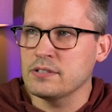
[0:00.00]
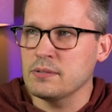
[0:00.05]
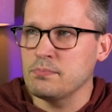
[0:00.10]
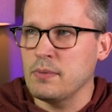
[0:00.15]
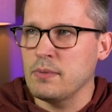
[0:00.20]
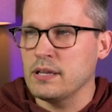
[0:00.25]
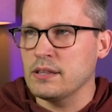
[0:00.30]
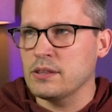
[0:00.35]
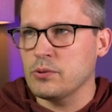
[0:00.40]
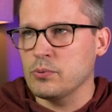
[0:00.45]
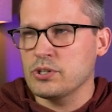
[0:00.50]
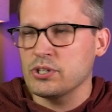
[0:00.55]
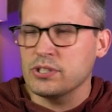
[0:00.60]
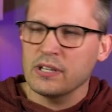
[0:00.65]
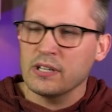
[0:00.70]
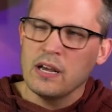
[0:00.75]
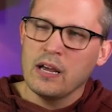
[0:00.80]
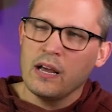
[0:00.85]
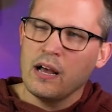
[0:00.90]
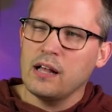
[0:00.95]
a month, which is
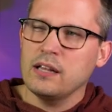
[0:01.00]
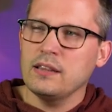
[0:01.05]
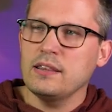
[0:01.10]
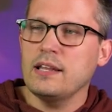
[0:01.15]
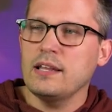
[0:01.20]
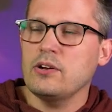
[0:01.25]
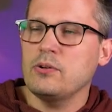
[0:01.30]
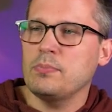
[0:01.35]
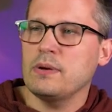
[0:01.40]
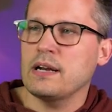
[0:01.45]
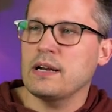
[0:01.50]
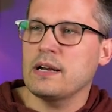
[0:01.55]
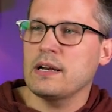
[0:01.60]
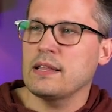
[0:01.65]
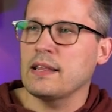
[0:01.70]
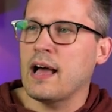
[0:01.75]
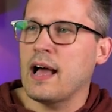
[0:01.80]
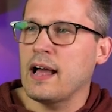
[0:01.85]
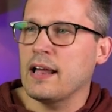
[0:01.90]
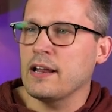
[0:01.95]
a little bit on
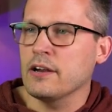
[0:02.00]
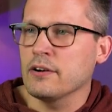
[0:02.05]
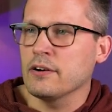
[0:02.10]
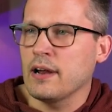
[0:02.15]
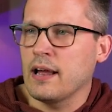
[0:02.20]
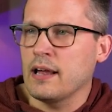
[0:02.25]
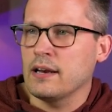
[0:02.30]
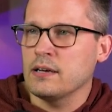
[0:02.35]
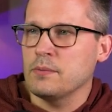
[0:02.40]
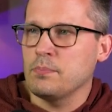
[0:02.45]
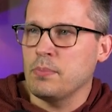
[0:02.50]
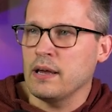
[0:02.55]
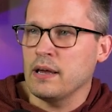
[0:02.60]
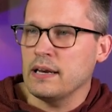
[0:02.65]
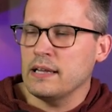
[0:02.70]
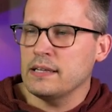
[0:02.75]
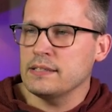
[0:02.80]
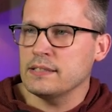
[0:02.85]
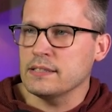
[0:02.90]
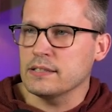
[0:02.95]
the higher end, but
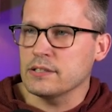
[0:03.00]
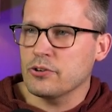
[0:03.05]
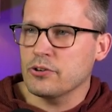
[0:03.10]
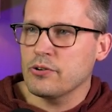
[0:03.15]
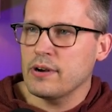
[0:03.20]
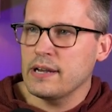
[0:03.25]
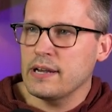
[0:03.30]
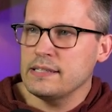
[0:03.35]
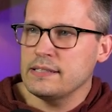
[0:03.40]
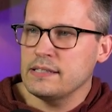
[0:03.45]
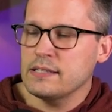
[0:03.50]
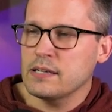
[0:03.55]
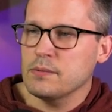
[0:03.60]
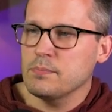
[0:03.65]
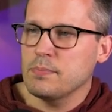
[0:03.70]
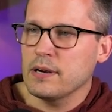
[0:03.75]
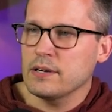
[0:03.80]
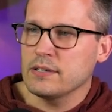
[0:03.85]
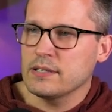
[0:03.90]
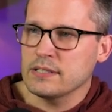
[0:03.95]
isn't crazy
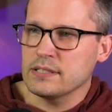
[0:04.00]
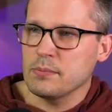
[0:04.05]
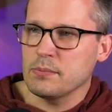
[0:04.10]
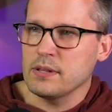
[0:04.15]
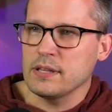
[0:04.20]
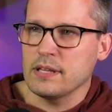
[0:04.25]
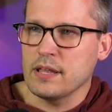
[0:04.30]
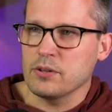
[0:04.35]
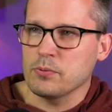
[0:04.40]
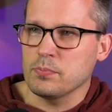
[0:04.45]
compared to some of the other